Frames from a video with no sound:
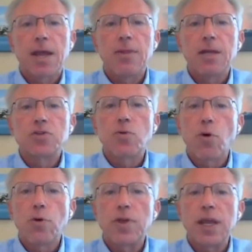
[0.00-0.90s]
And then
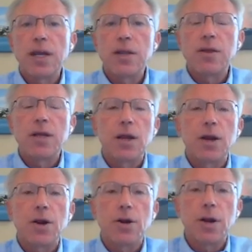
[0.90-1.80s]
toward the end of the
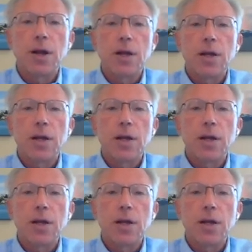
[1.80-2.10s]
year,